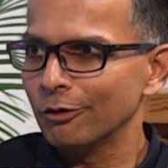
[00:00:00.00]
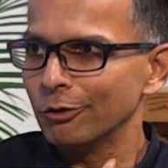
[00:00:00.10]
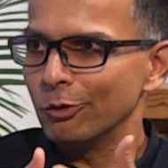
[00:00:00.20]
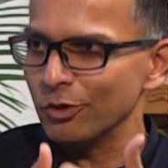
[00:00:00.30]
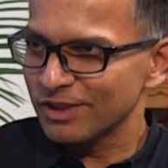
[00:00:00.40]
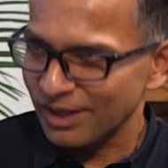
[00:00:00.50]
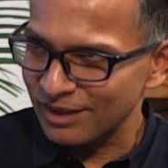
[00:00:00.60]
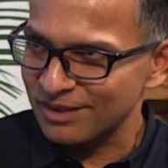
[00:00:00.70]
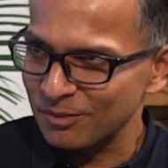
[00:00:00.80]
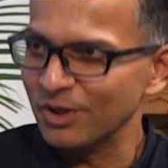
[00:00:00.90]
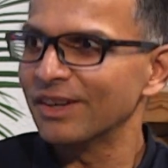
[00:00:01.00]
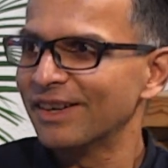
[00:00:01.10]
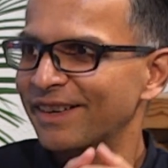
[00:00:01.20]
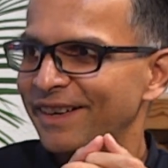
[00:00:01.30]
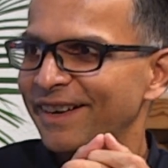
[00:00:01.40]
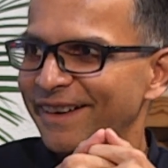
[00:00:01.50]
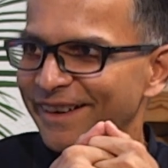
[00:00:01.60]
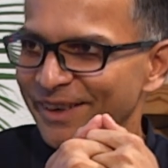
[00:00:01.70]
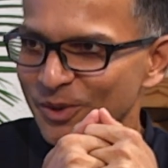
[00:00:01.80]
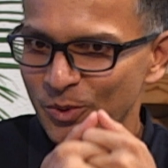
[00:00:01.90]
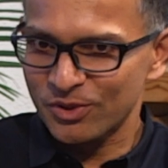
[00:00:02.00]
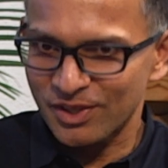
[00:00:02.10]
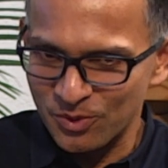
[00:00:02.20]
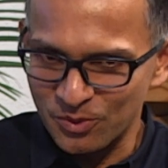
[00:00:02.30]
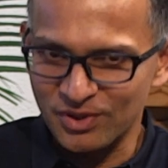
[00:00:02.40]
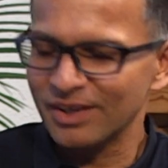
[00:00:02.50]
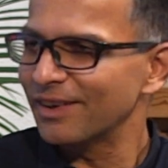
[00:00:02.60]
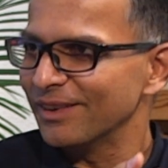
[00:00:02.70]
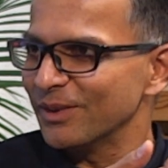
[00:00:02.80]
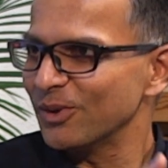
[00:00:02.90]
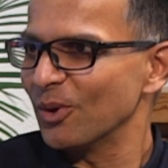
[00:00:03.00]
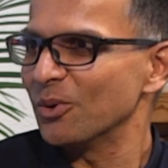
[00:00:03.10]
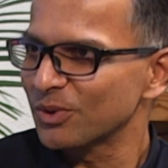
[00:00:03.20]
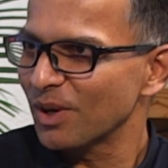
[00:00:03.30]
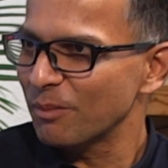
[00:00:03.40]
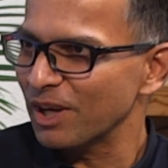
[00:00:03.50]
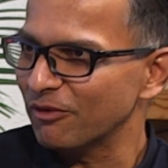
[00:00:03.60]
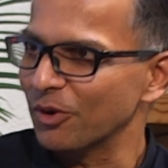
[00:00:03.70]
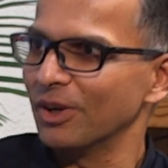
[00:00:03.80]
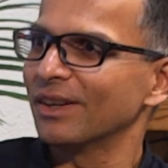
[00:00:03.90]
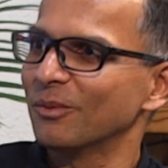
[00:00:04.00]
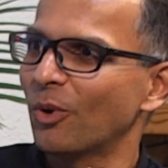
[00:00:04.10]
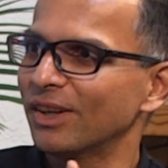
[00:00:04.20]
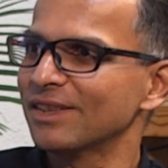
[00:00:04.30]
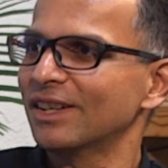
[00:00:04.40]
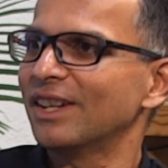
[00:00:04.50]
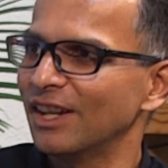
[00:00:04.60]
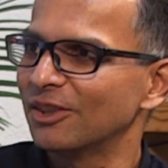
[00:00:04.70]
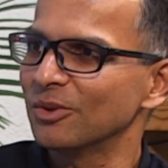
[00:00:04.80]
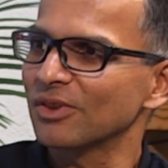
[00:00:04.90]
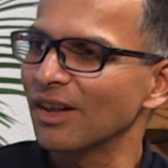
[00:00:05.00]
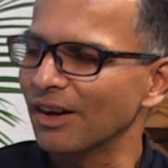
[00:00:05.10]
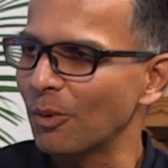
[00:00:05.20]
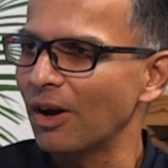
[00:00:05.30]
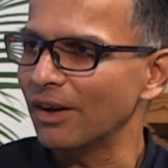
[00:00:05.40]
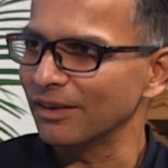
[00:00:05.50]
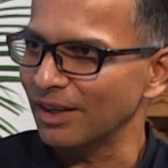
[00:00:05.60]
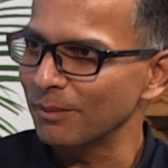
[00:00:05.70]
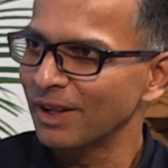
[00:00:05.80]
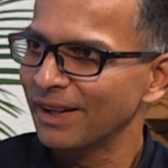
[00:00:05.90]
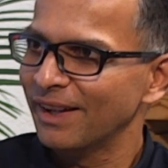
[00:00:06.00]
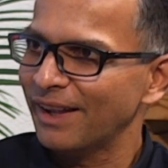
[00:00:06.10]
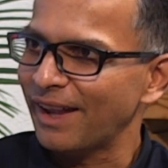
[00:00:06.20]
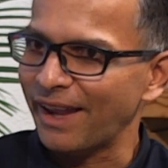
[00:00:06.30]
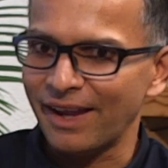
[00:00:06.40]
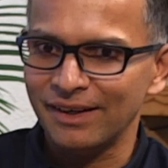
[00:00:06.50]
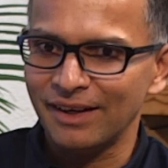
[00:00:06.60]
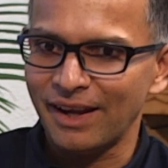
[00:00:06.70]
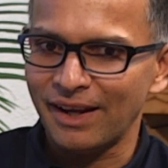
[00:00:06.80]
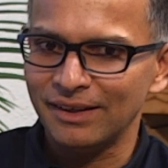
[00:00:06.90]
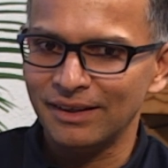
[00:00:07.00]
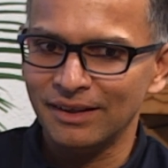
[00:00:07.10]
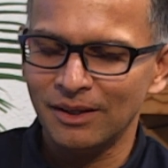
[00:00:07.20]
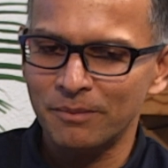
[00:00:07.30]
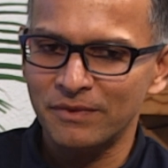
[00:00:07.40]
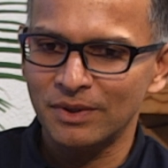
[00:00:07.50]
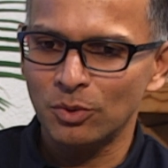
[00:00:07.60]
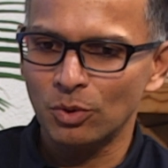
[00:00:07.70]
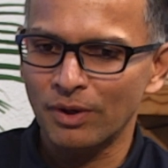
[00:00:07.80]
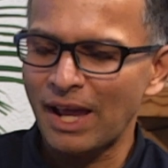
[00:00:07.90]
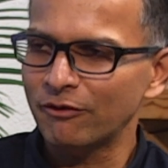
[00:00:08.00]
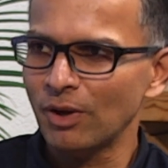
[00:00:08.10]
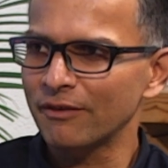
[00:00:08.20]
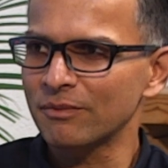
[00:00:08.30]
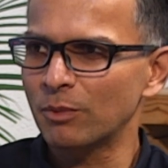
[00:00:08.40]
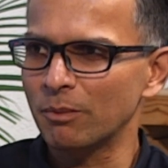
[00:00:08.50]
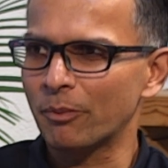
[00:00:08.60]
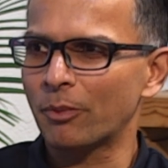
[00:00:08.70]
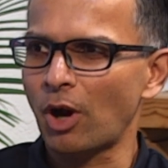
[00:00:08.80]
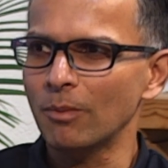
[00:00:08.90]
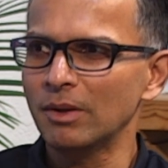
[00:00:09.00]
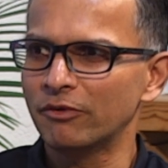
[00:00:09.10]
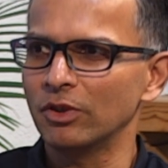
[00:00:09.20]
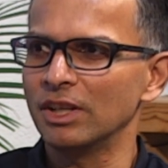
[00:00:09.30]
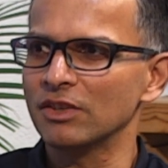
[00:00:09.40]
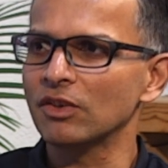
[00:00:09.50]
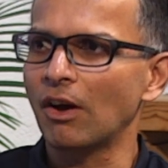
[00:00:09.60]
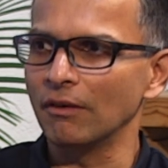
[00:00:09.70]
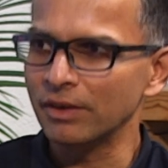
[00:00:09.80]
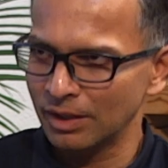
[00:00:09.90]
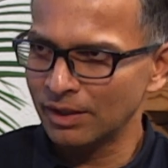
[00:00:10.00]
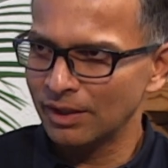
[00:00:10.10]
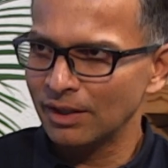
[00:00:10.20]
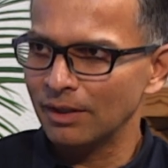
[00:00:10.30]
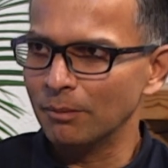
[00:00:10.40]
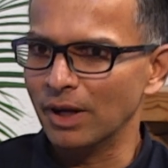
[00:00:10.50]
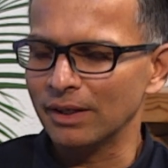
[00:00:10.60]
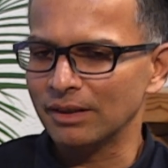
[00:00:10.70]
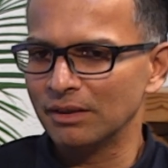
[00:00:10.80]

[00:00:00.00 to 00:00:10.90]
who's the customer, who's the user, who's going to pay for it, what does it take to sort of acquire them, and you don't have to have the problem fully solved. But